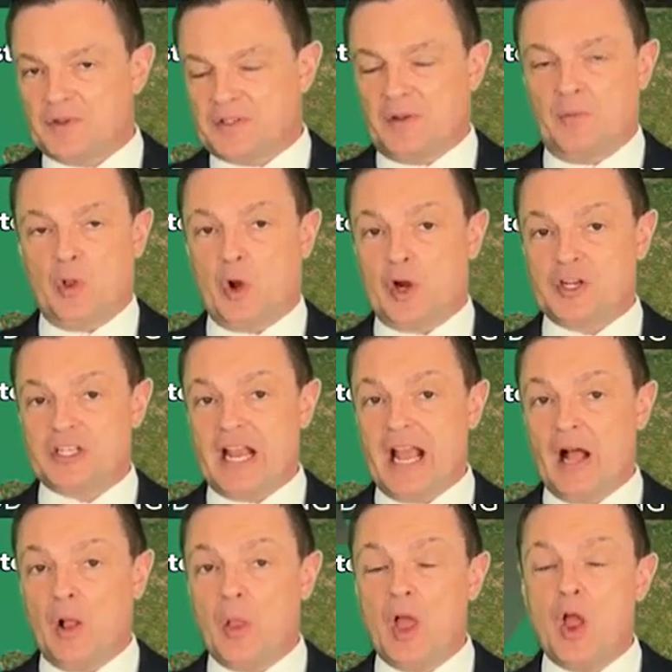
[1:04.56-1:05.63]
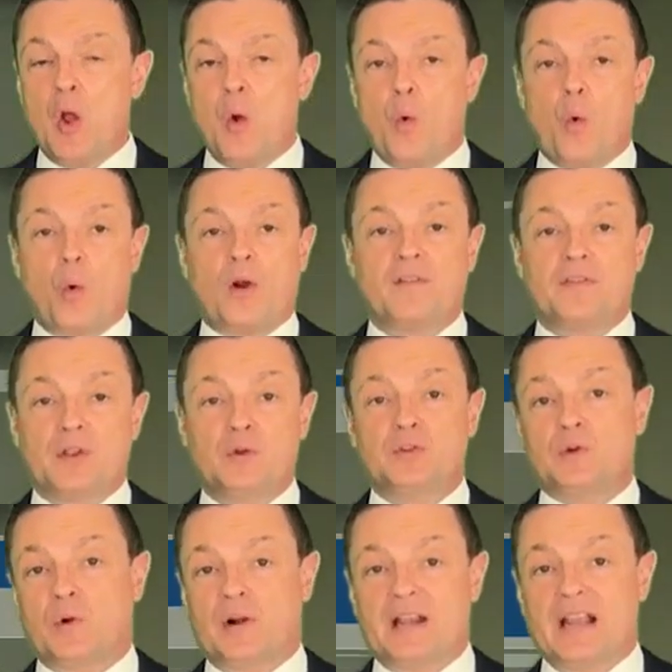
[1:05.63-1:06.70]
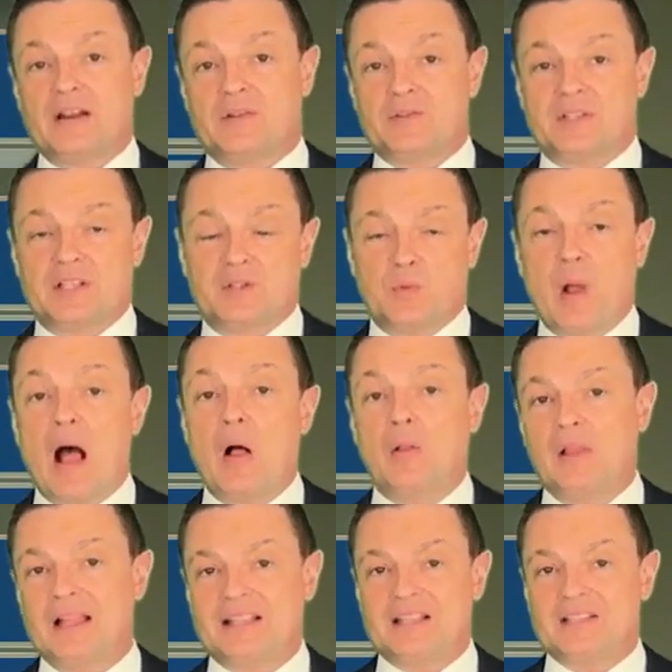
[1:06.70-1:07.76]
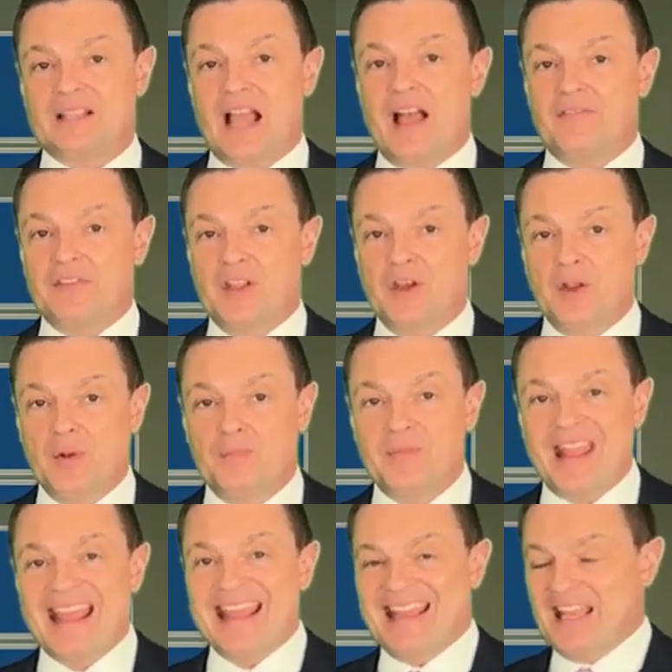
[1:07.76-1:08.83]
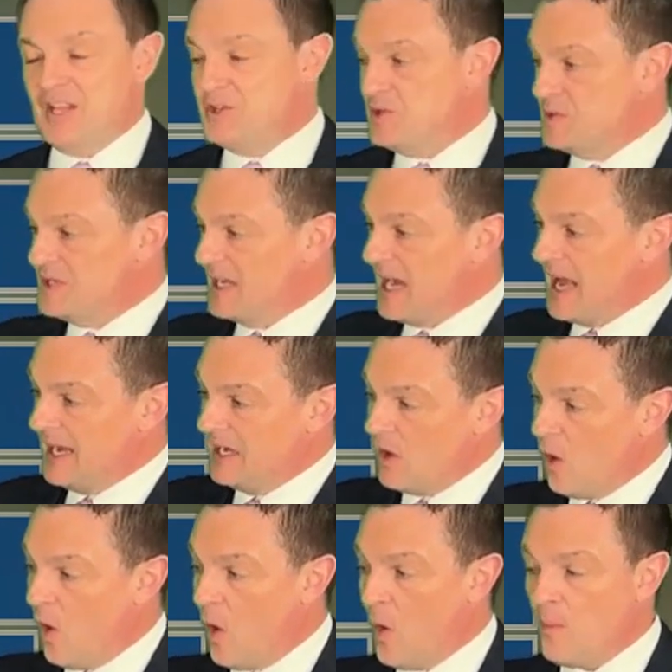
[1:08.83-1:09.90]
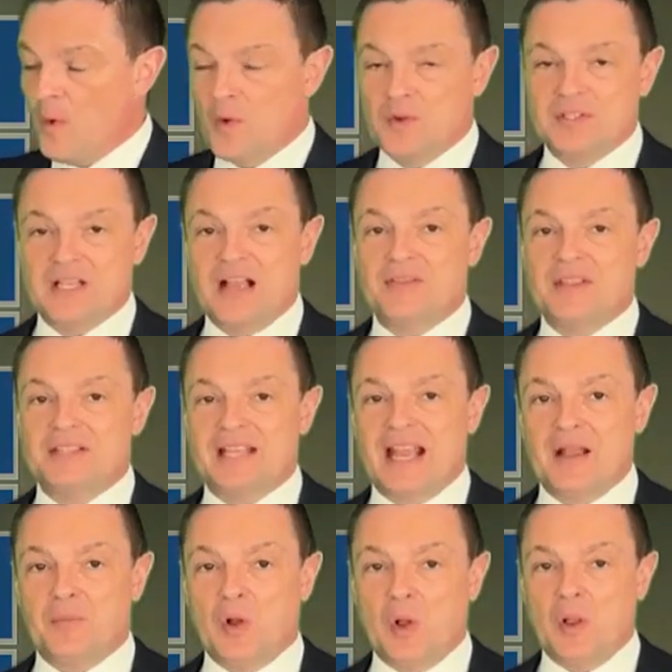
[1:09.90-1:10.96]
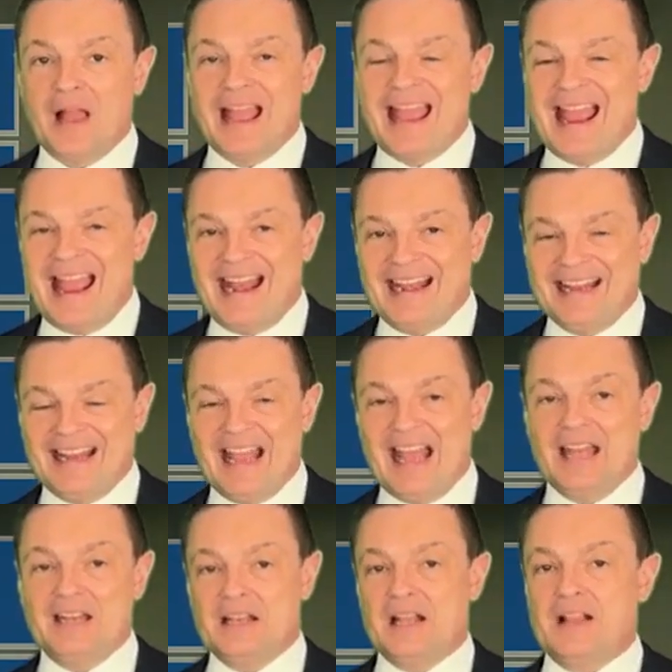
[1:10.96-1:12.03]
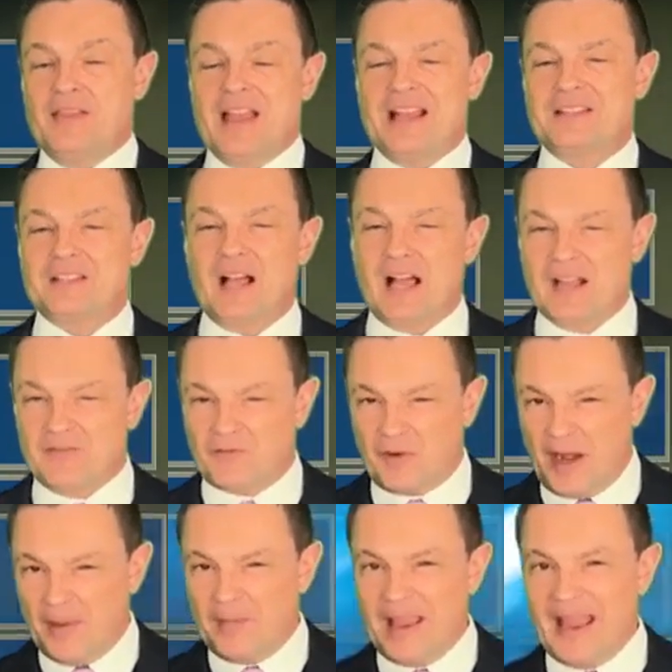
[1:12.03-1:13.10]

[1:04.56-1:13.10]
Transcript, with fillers: for some large hail or a few tornadoes as well late this afternoon into tonight. All modes on the table. And again, that time frame